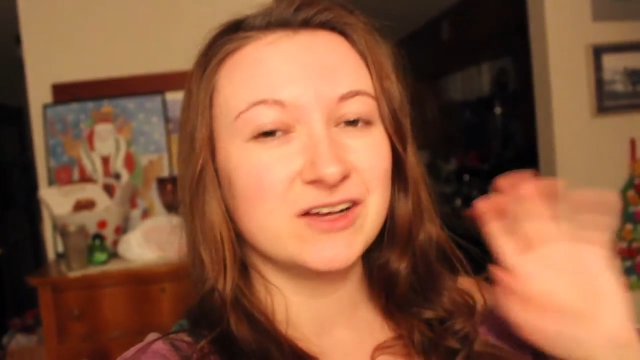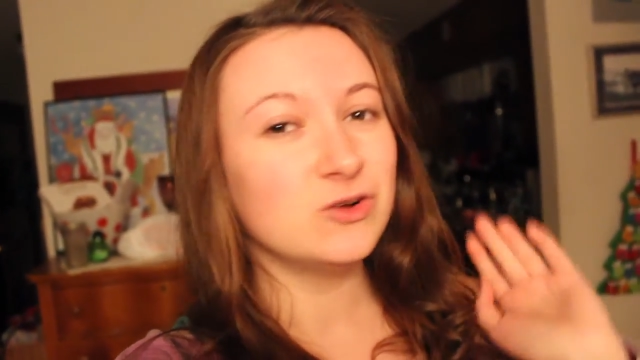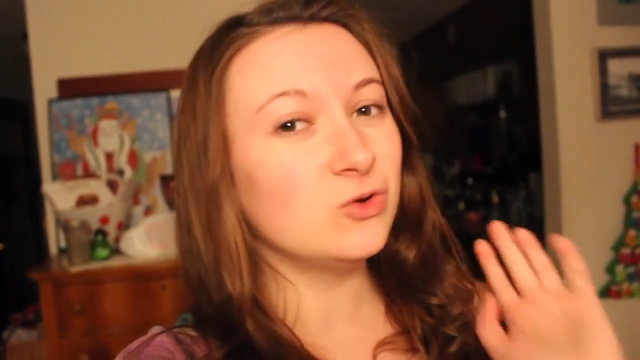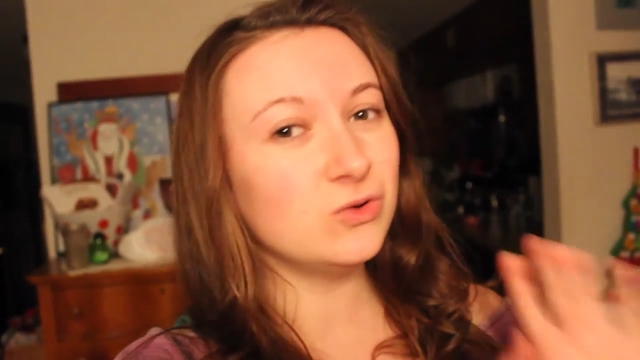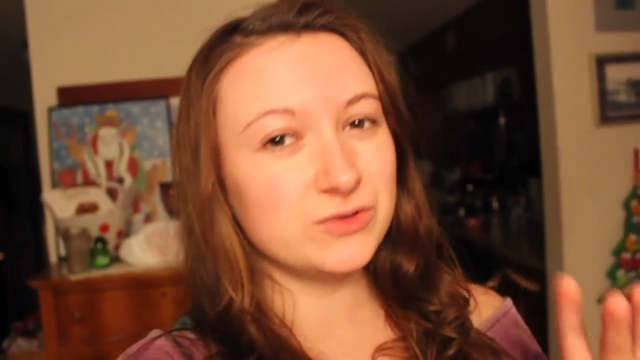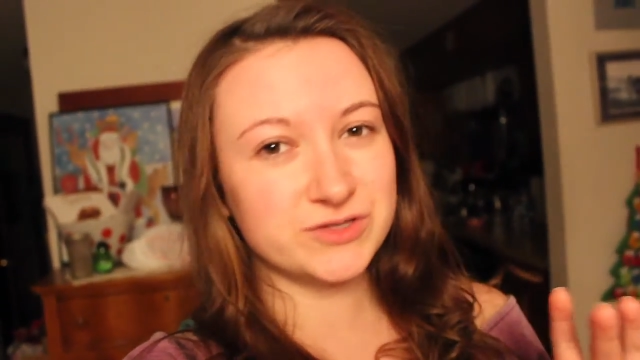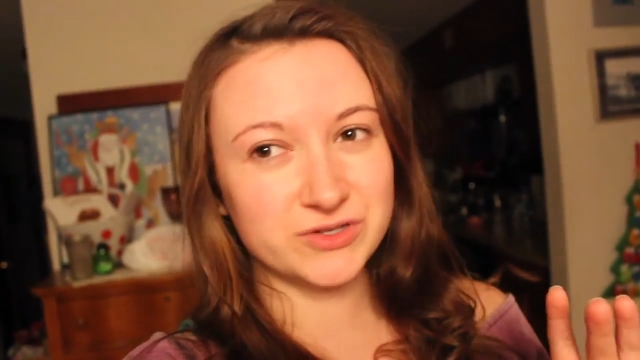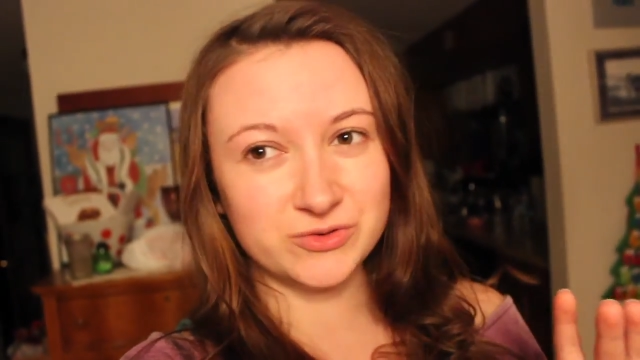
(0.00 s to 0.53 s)

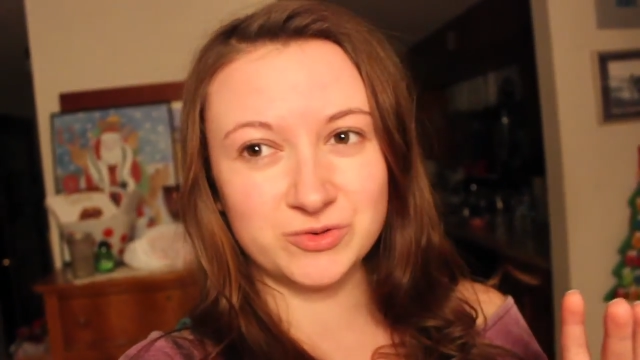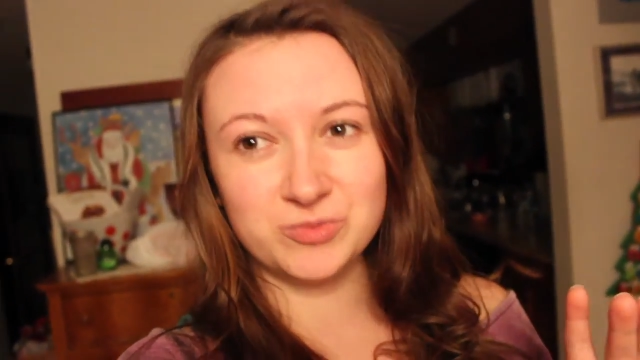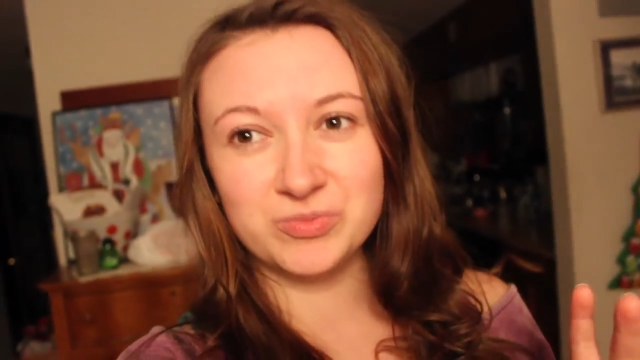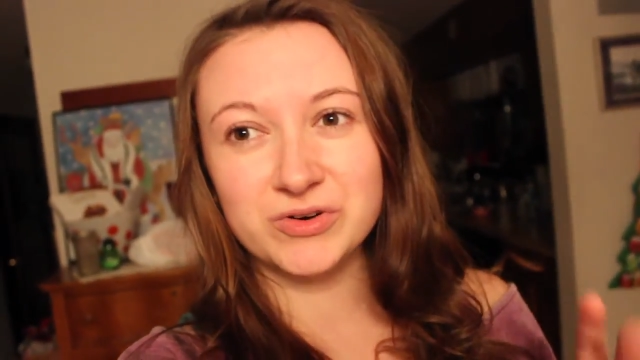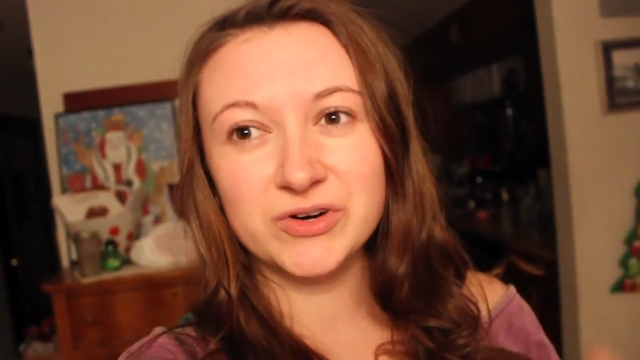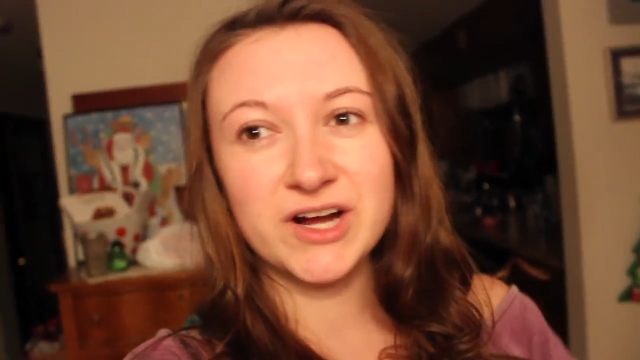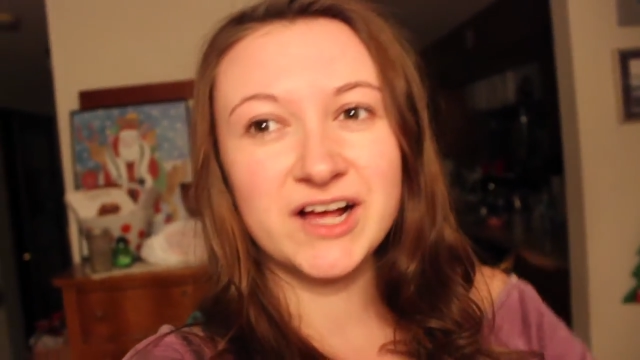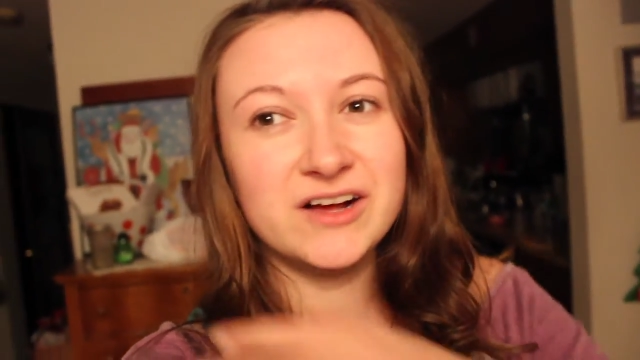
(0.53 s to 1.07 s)
cool tone
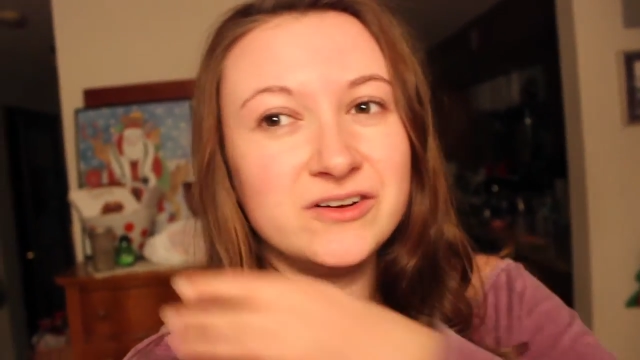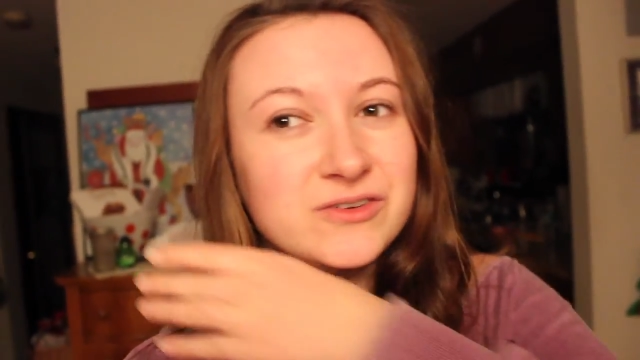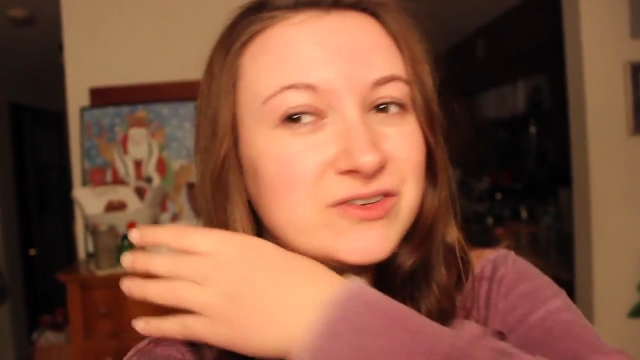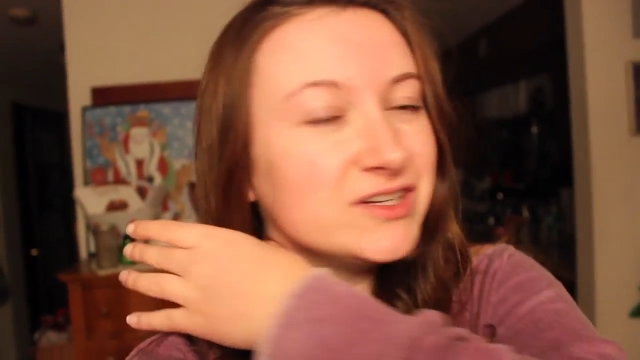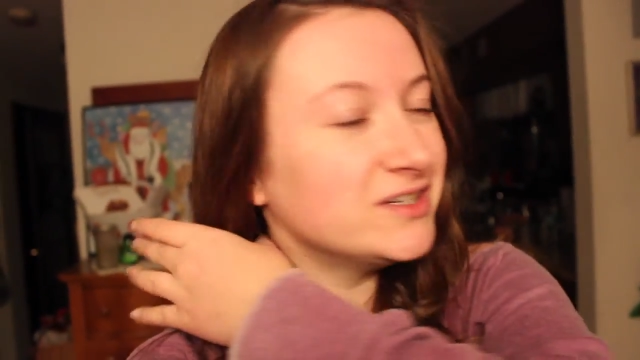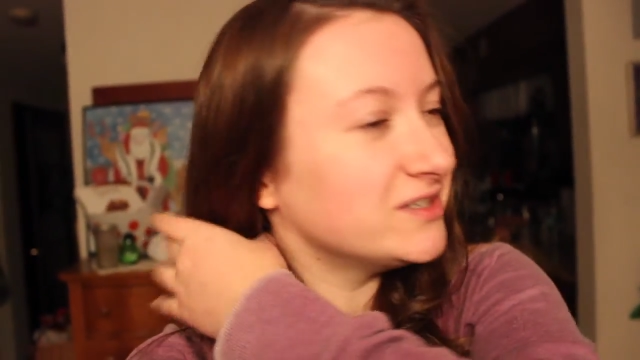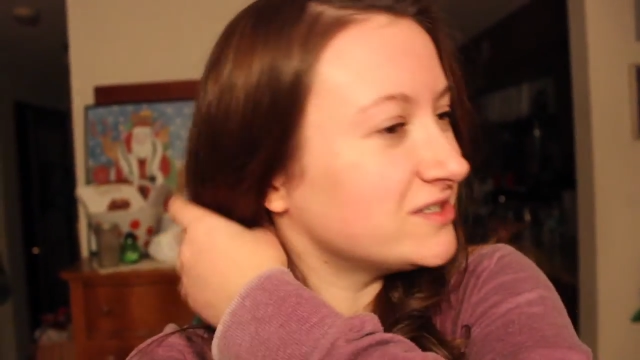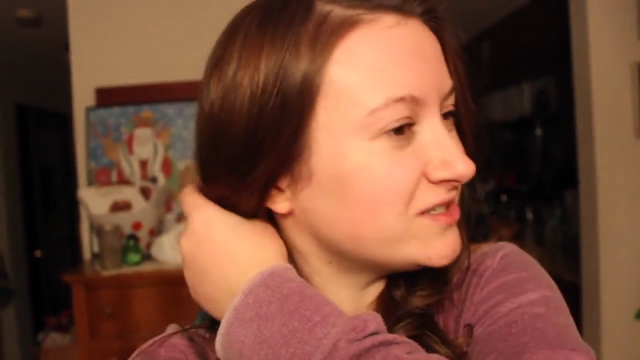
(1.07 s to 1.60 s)

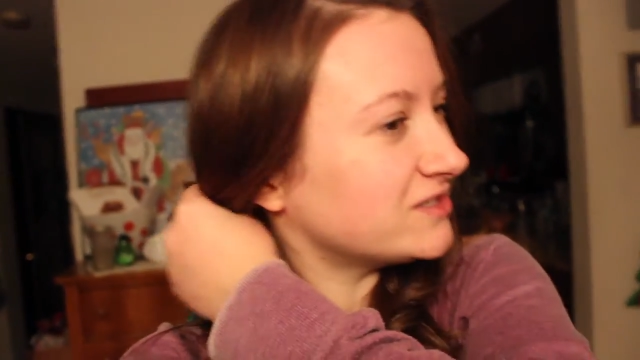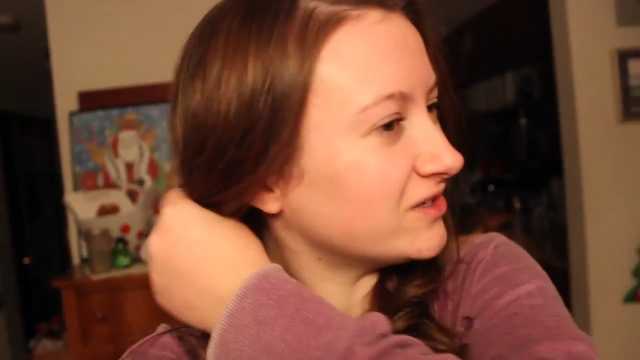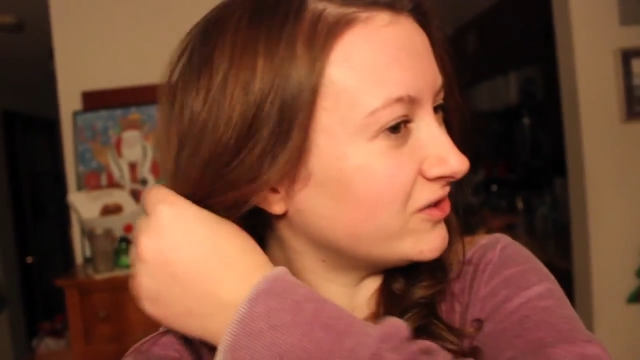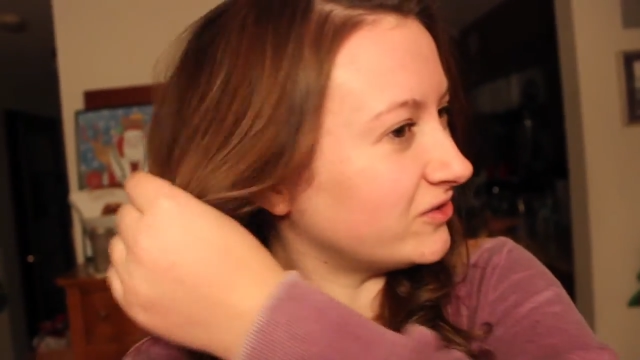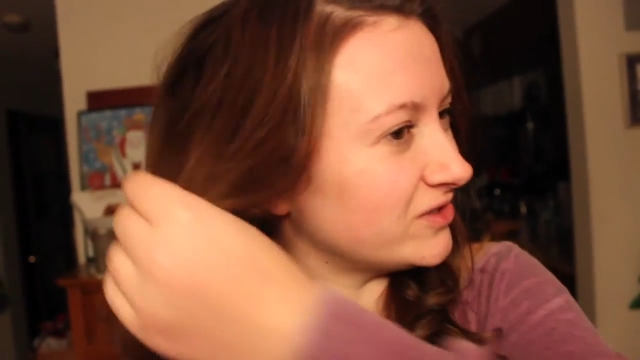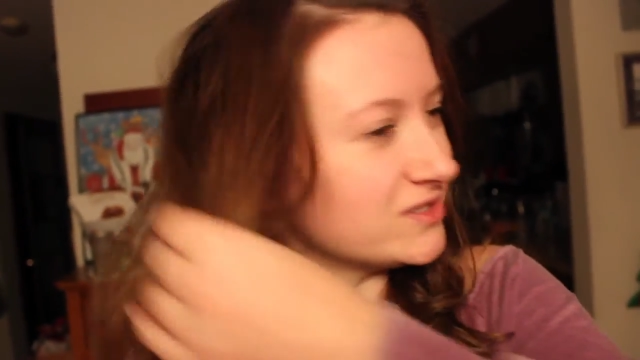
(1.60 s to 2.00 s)
brown, so